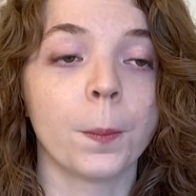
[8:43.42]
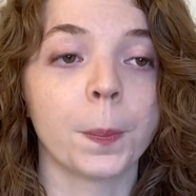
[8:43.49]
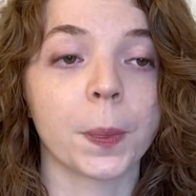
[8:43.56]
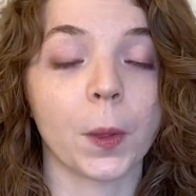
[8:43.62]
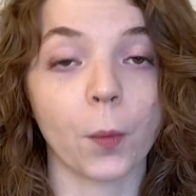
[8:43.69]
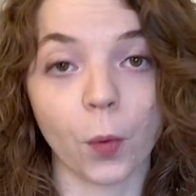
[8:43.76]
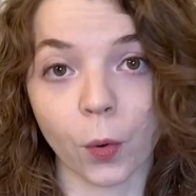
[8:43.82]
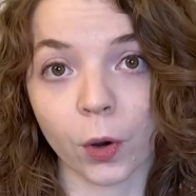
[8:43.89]

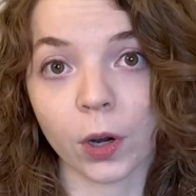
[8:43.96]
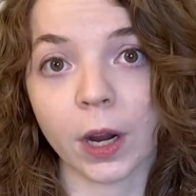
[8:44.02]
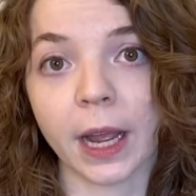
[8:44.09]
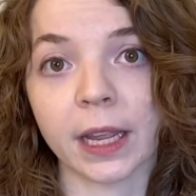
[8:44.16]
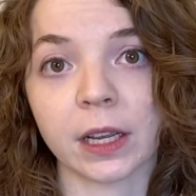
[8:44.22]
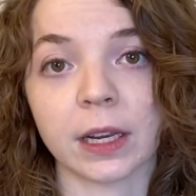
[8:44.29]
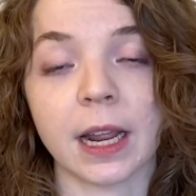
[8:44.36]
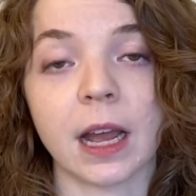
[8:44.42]
Or I
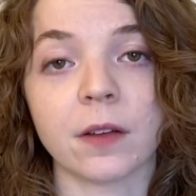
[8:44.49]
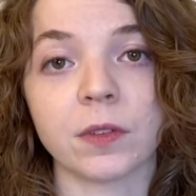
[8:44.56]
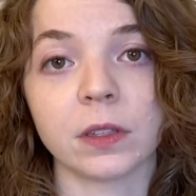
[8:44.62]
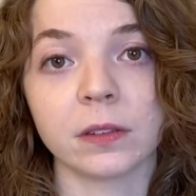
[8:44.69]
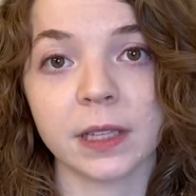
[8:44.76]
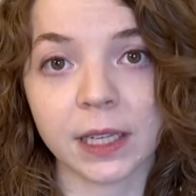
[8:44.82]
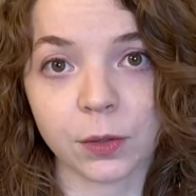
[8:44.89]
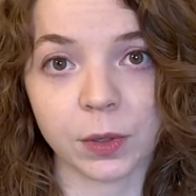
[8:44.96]
could have a
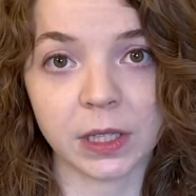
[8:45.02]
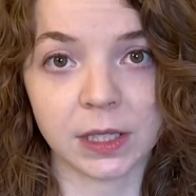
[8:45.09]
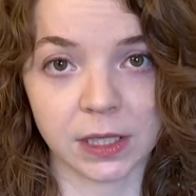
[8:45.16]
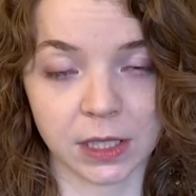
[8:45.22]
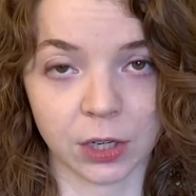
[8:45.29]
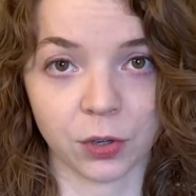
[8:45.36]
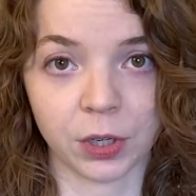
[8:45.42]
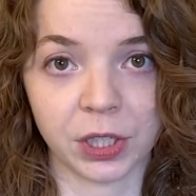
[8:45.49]
liquid
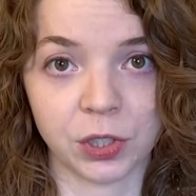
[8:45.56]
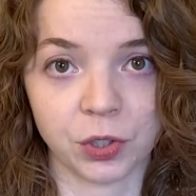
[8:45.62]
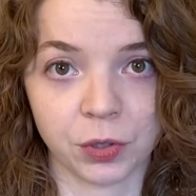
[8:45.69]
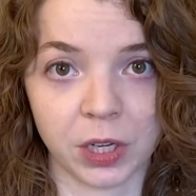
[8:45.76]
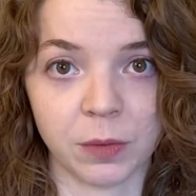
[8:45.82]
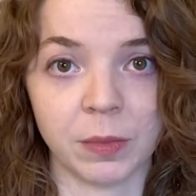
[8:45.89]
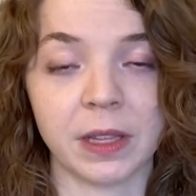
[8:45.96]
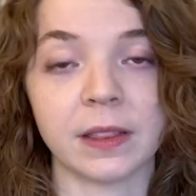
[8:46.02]
steroid
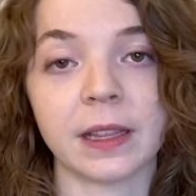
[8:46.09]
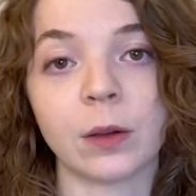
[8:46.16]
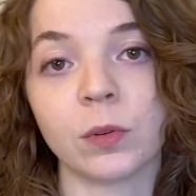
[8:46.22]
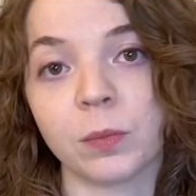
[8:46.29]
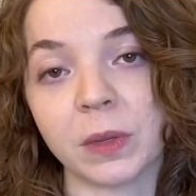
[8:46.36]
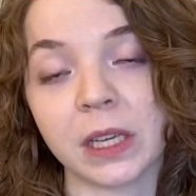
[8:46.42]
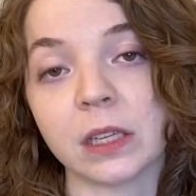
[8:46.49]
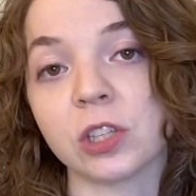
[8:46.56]
treatment that would
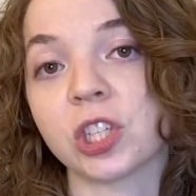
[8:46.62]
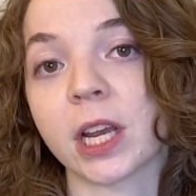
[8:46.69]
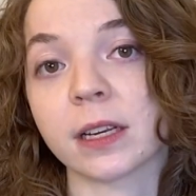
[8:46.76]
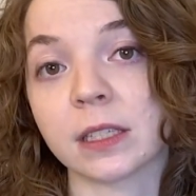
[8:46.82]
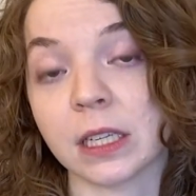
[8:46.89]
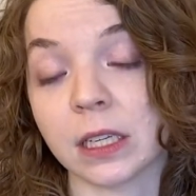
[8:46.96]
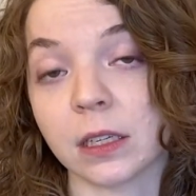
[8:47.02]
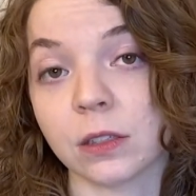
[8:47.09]
be
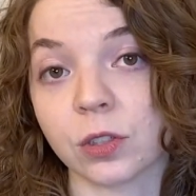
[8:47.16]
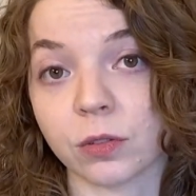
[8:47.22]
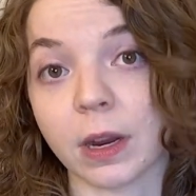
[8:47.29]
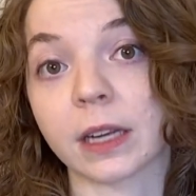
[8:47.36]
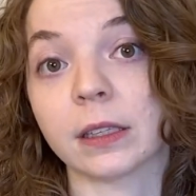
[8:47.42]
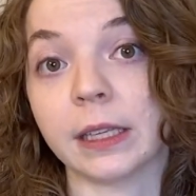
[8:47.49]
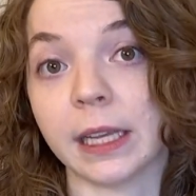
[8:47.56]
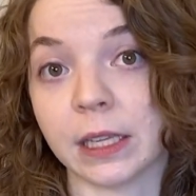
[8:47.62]
injected
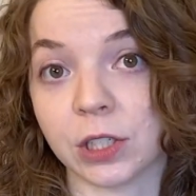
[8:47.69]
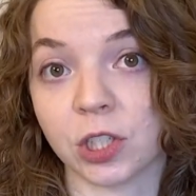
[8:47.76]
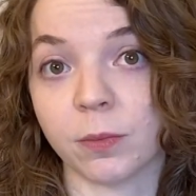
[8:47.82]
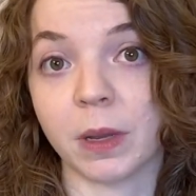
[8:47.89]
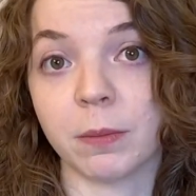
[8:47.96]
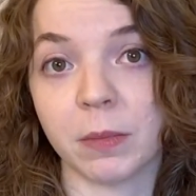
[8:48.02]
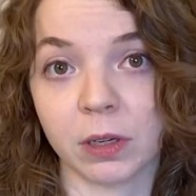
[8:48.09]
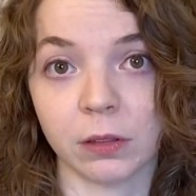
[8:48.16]
directly into
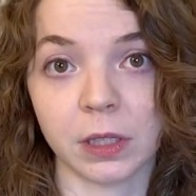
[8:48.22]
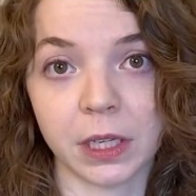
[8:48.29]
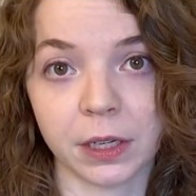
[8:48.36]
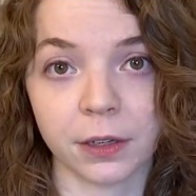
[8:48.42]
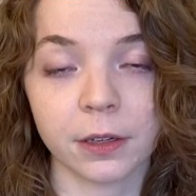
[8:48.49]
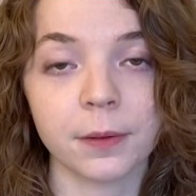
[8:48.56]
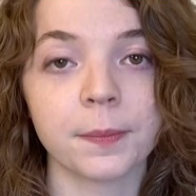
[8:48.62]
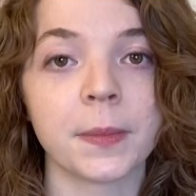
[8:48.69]
my middle
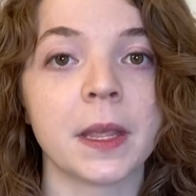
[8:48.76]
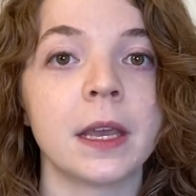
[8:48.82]
ear.